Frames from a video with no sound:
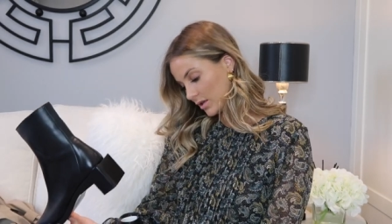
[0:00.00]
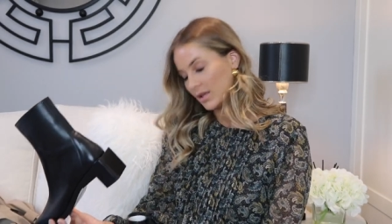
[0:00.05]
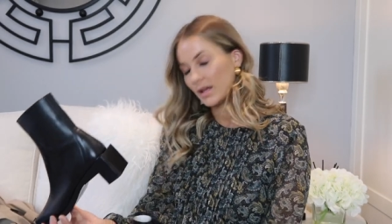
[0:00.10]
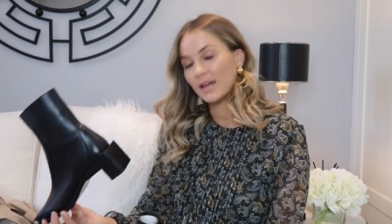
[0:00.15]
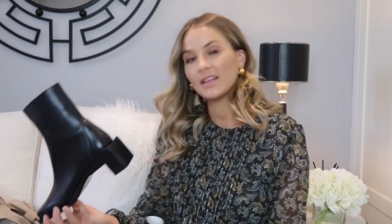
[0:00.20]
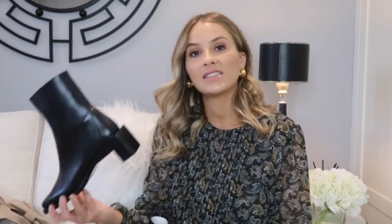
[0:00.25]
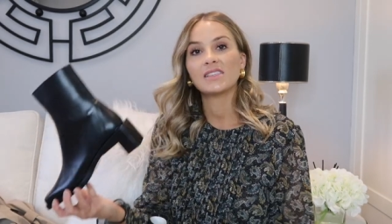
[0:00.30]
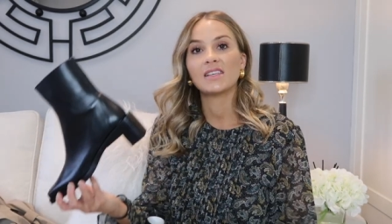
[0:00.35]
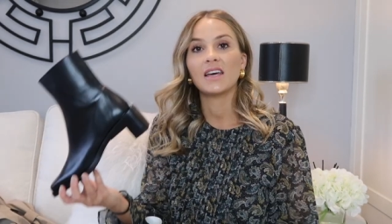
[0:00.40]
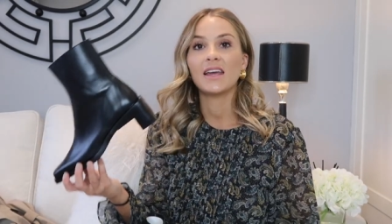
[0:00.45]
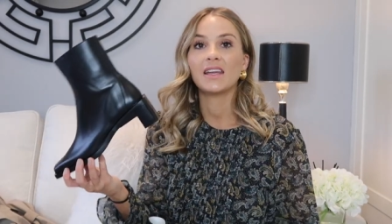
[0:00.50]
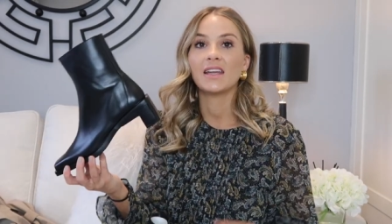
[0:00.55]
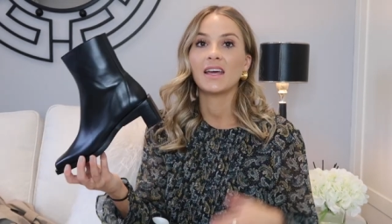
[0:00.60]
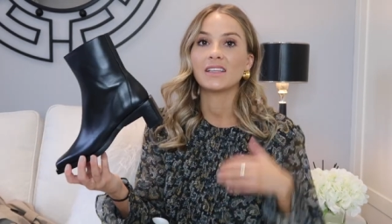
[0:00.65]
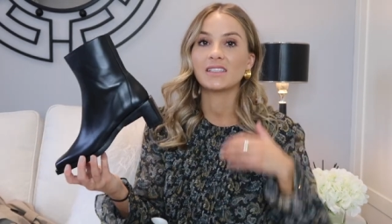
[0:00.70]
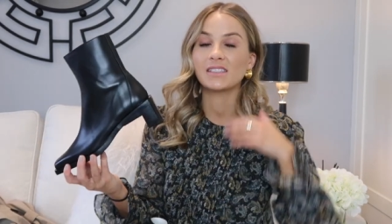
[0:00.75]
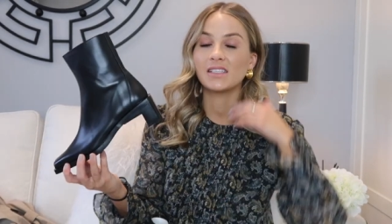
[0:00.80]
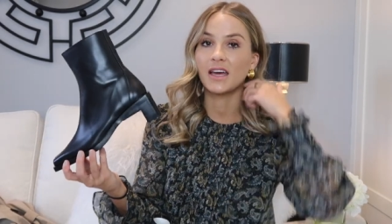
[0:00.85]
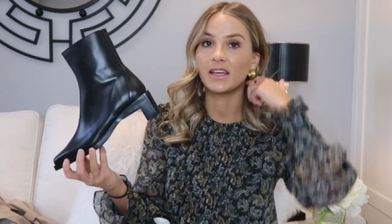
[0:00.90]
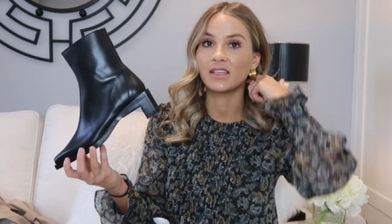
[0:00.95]

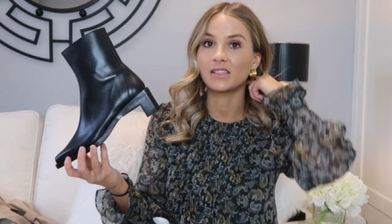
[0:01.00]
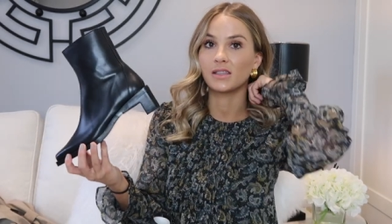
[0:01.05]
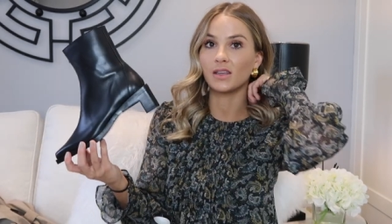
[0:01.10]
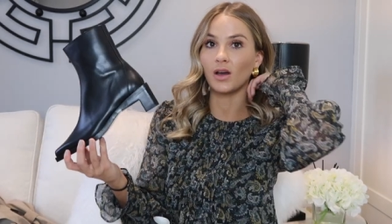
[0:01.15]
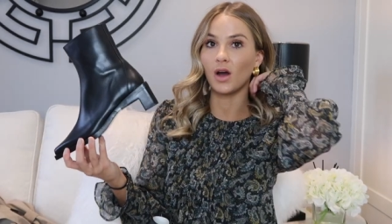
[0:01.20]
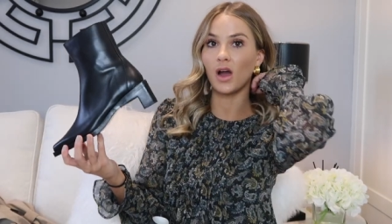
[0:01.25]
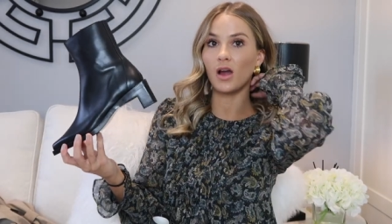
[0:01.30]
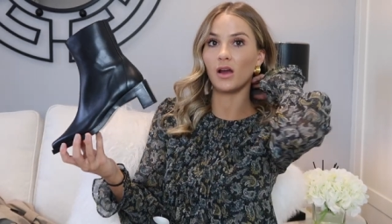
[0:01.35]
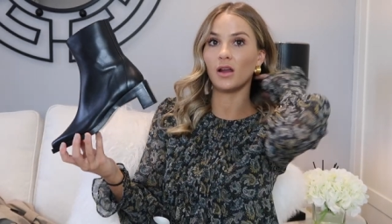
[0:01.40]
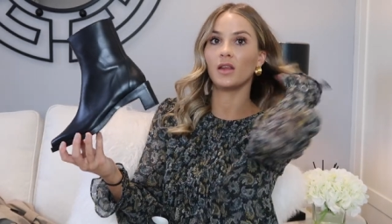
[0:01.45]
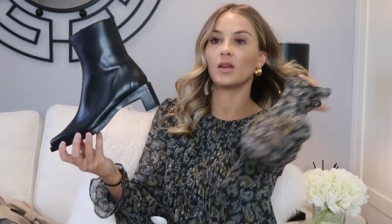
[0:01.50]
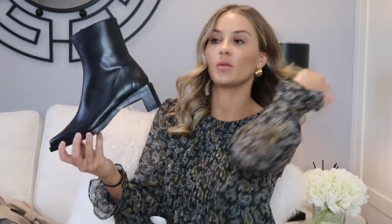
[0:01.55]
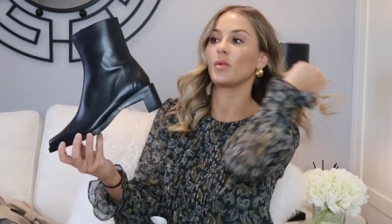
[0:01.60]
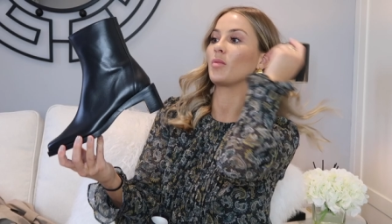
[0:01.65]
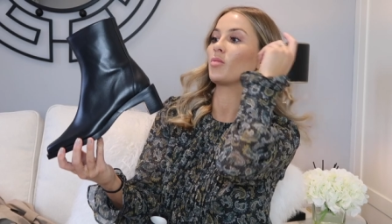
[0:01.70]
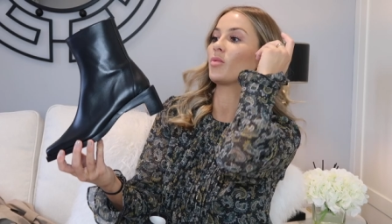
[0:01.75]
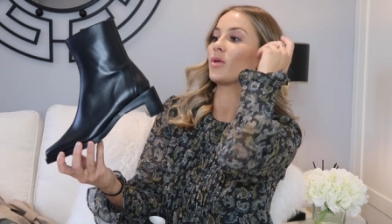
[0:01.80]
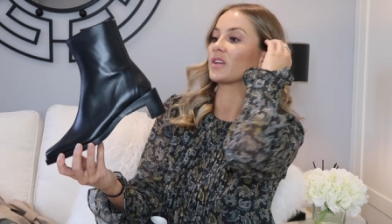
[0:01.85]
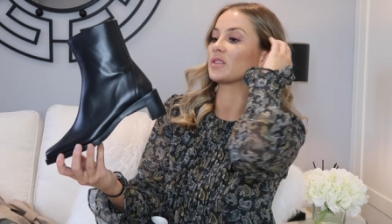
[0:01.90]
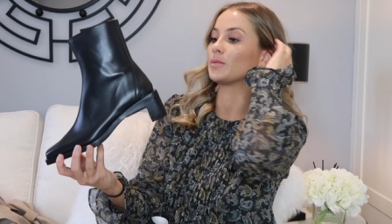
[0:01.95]
99.99 so they are a little
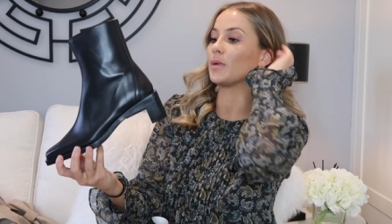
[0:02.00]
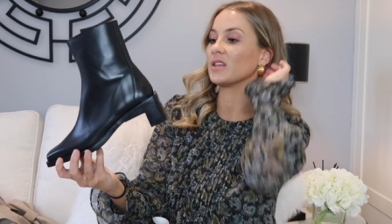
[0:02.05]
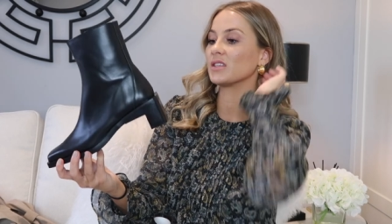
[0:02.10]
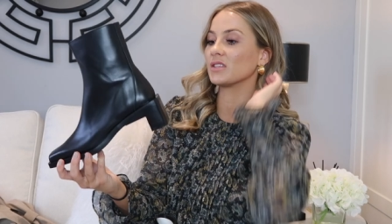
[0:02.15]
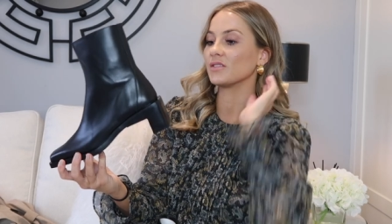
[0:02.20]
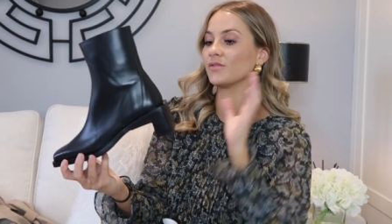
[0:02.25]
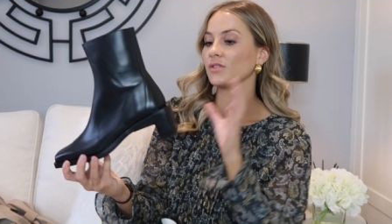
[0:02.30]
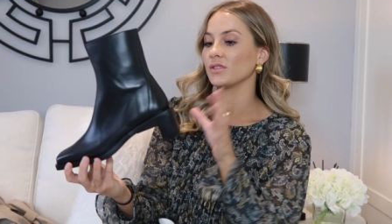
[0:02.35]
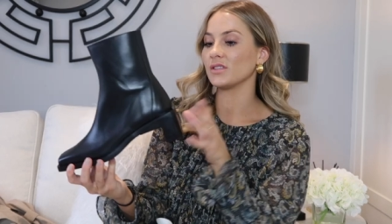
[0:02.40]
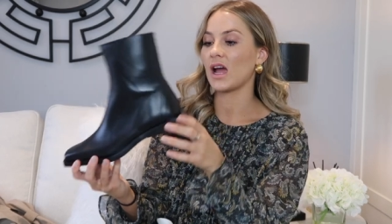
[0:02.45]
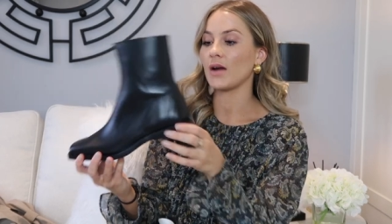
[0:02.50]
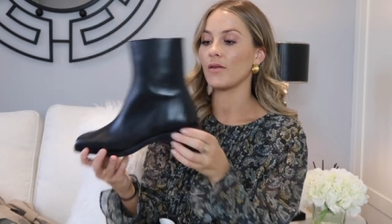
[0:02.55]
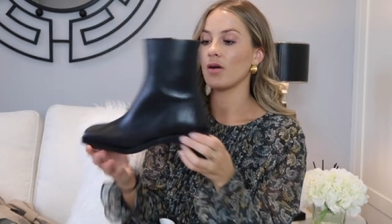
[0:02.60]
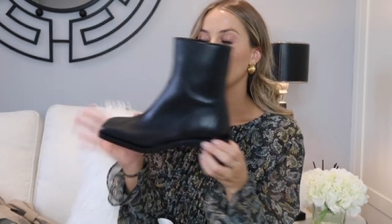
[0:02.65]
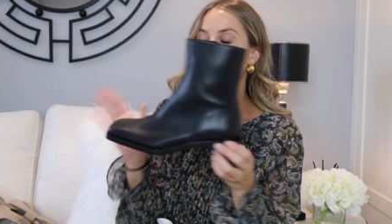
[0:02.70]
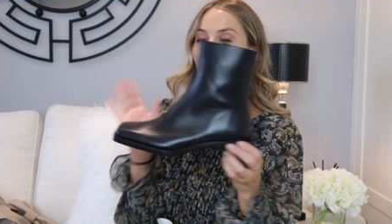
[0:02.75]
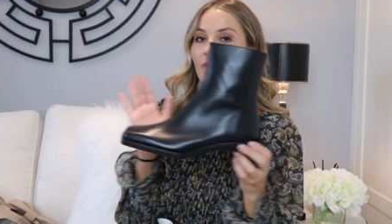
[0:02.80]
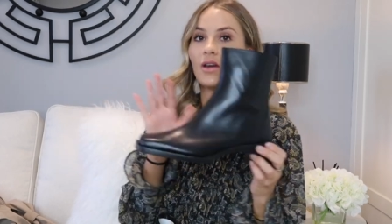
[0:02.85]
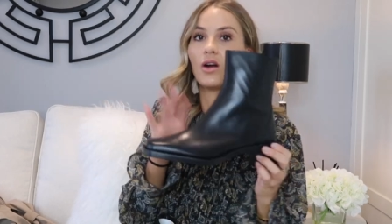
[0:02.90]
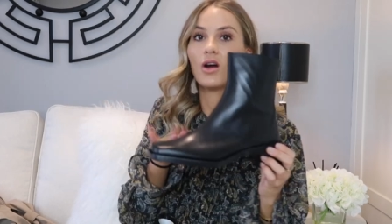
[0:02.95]
bit more expensive for
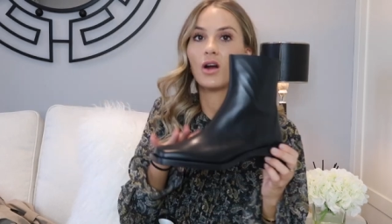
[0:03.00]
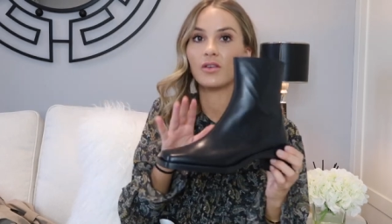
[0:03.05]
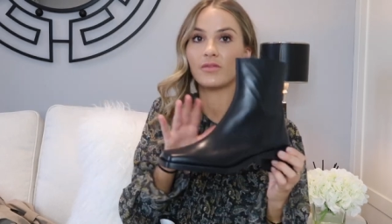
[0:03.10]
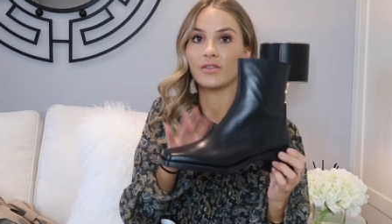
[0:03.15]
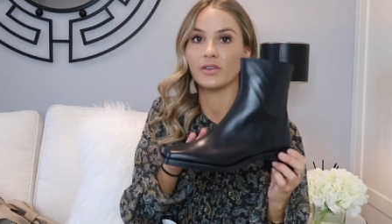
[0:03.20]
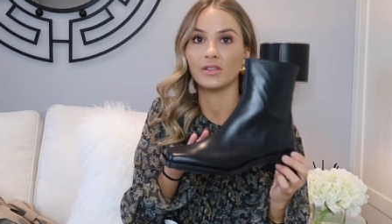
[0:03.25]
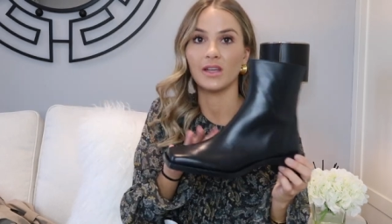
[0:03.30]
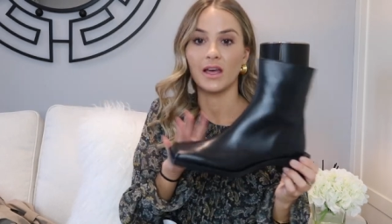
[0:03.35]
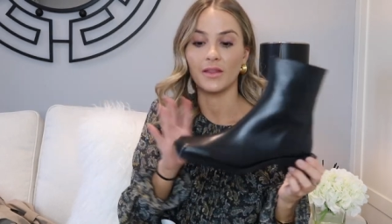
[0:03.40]
Zara but they are real